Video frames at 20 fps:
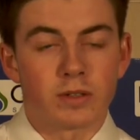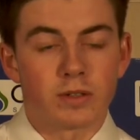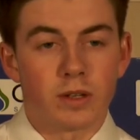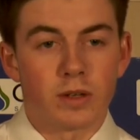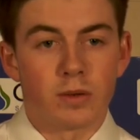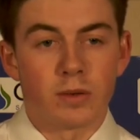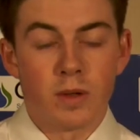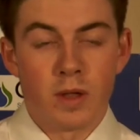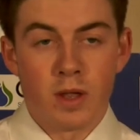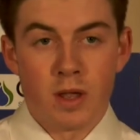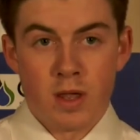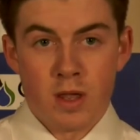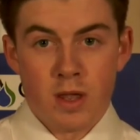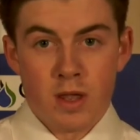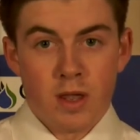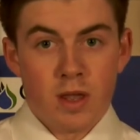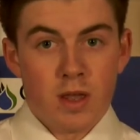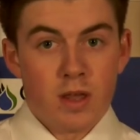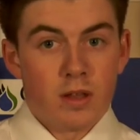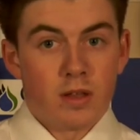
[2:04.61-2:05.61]
So
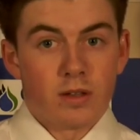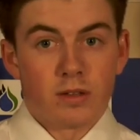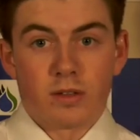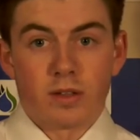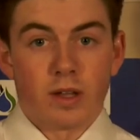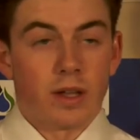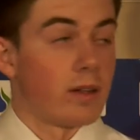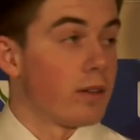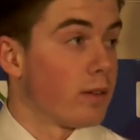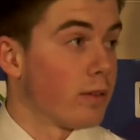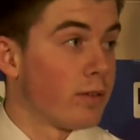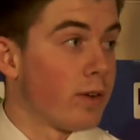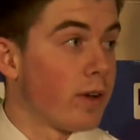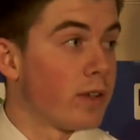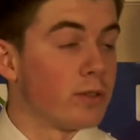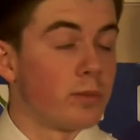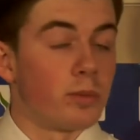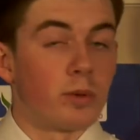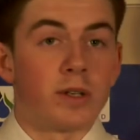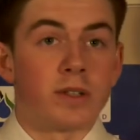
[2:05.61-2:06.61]
that the
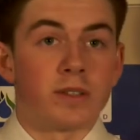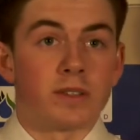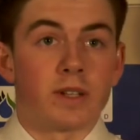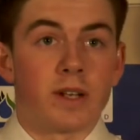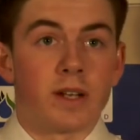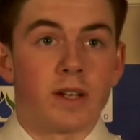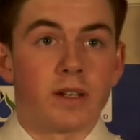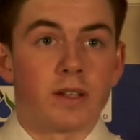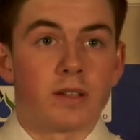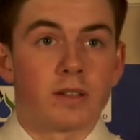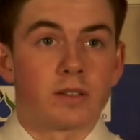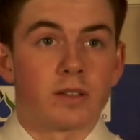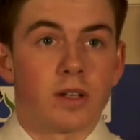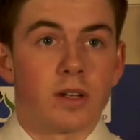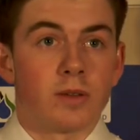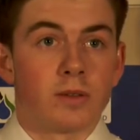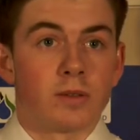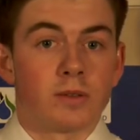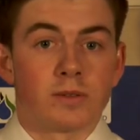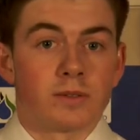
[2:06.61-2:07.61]
fans are brilliant today.
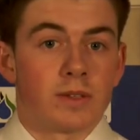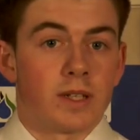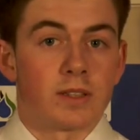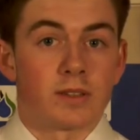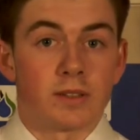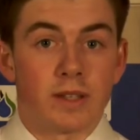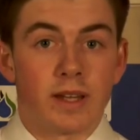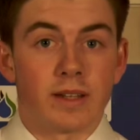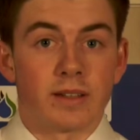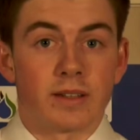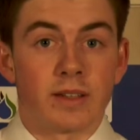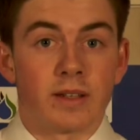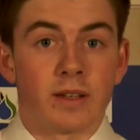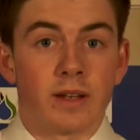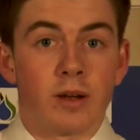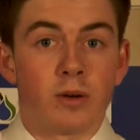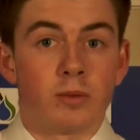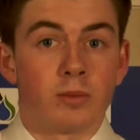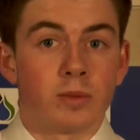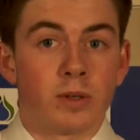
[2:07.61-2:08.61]
So that's, that did
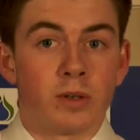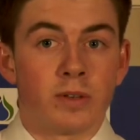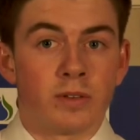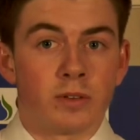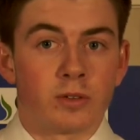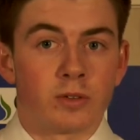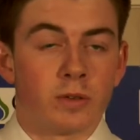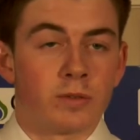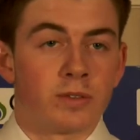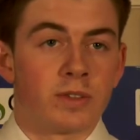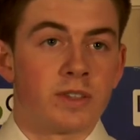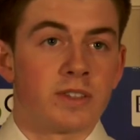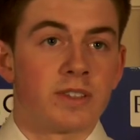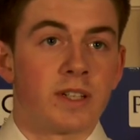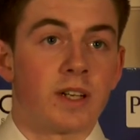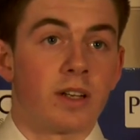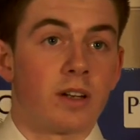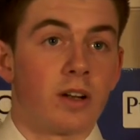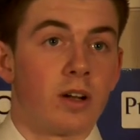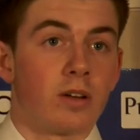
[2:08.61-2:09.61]
help. It's uh, obviously
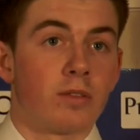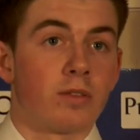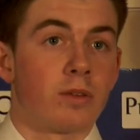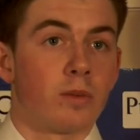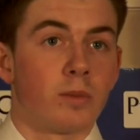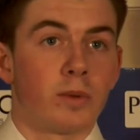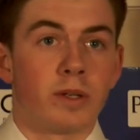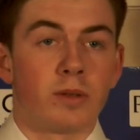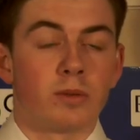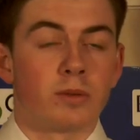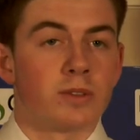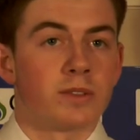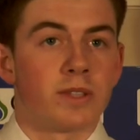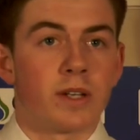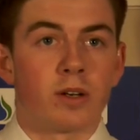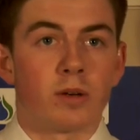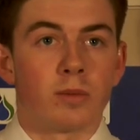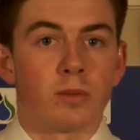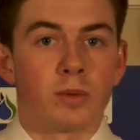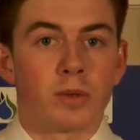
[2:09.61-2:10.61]
second half, the wind was
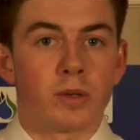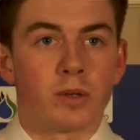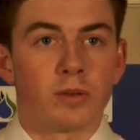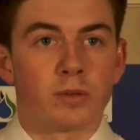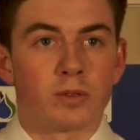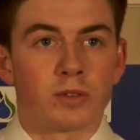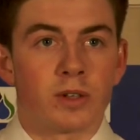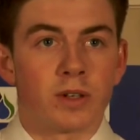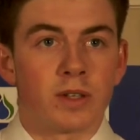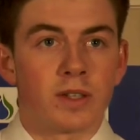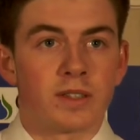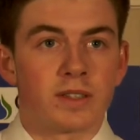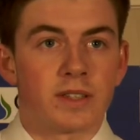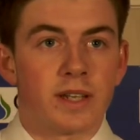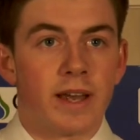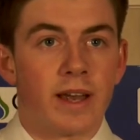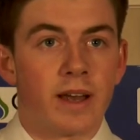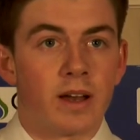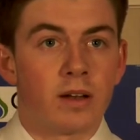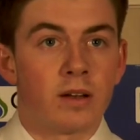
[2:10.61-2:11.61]
terrible, struggling to
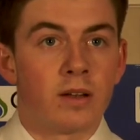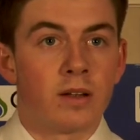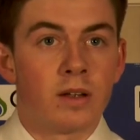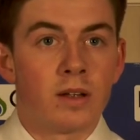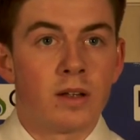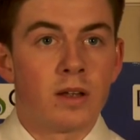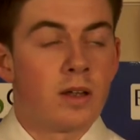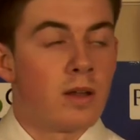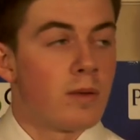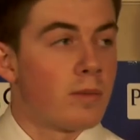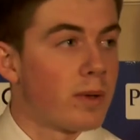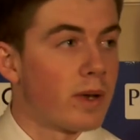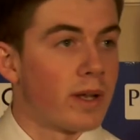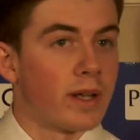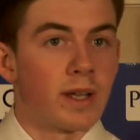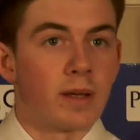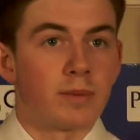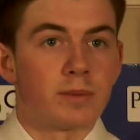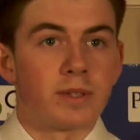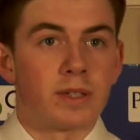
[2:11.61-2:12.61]
get out, but they
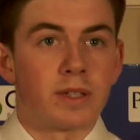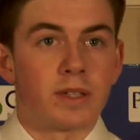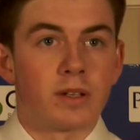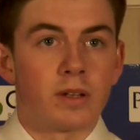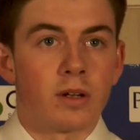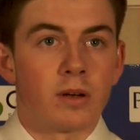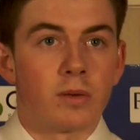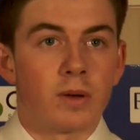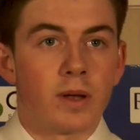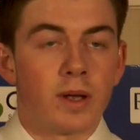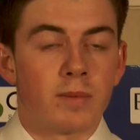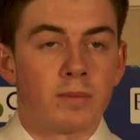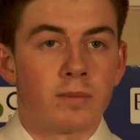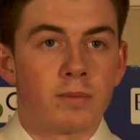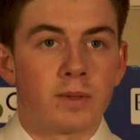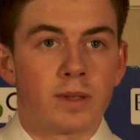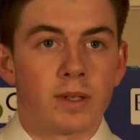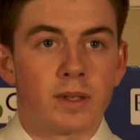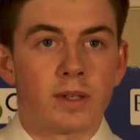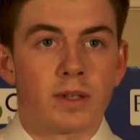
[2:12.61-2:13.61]
kept singing the whole game,
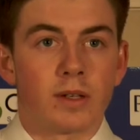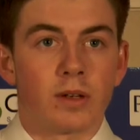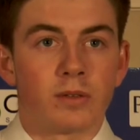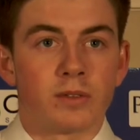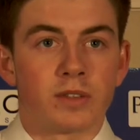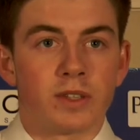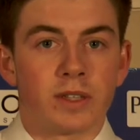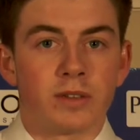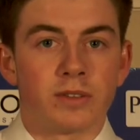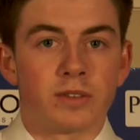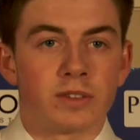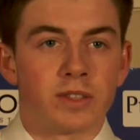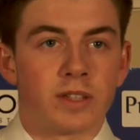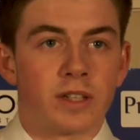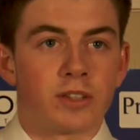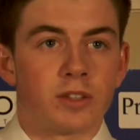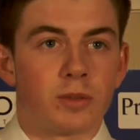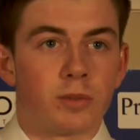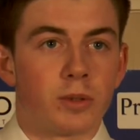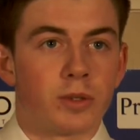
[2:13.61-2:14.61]
and it obviously gives us an
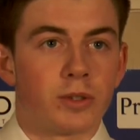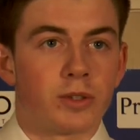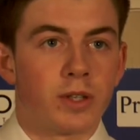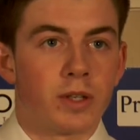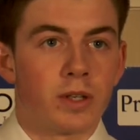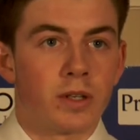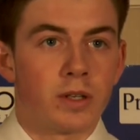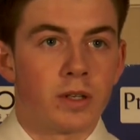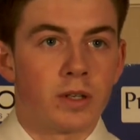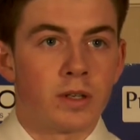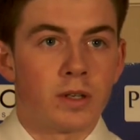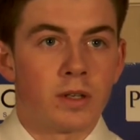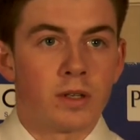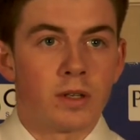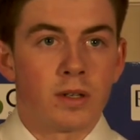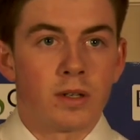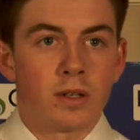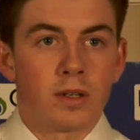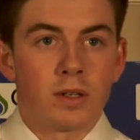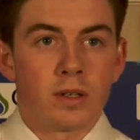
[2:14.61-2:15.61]
extra push.
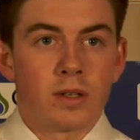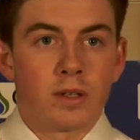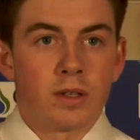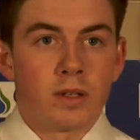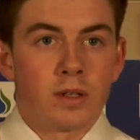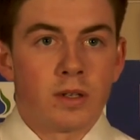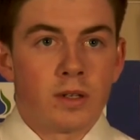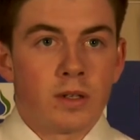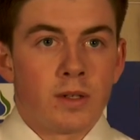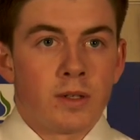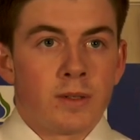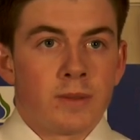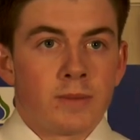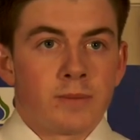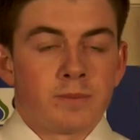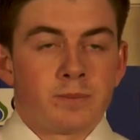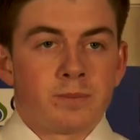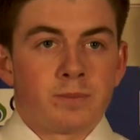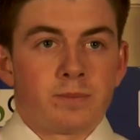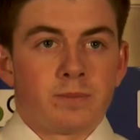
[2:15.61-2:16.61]
So we had every
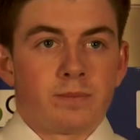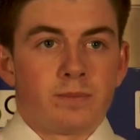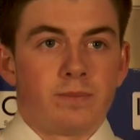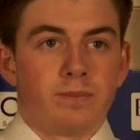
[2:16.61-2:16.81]
condition today.